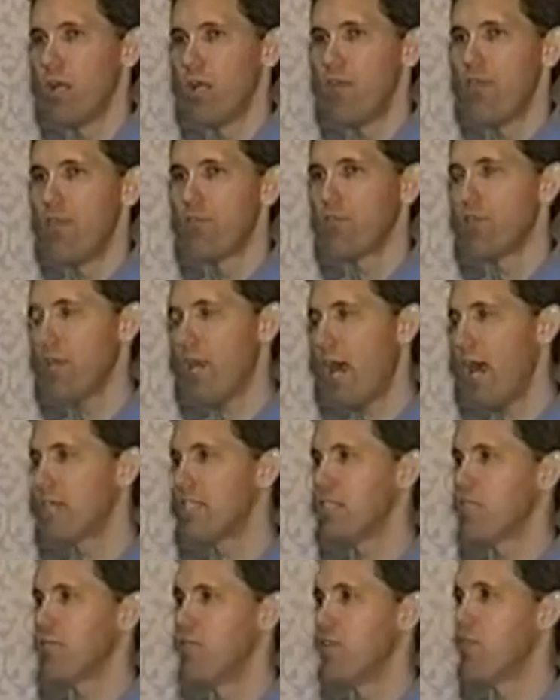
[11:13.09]
There's
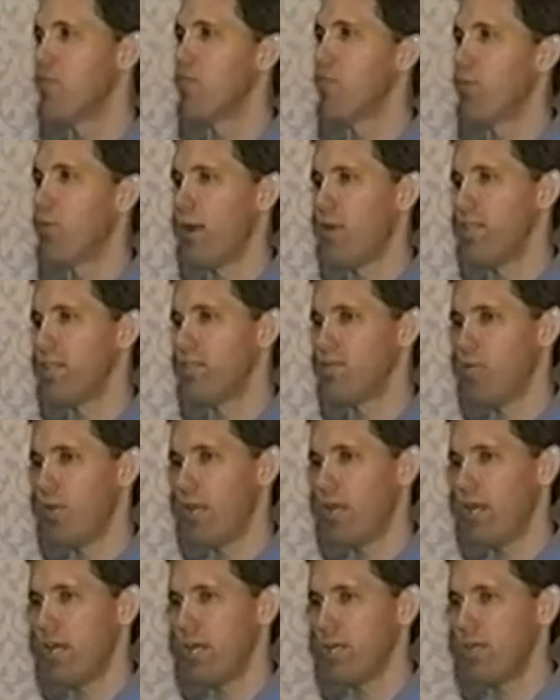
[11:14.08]
lots of different ways of
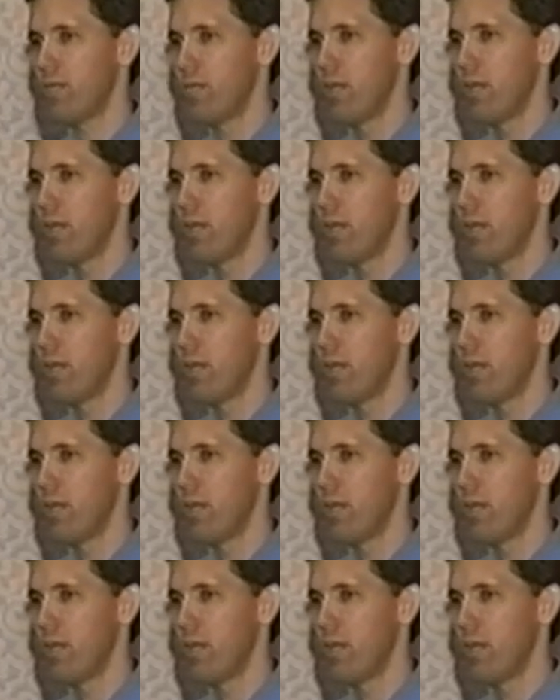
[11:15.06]
winning.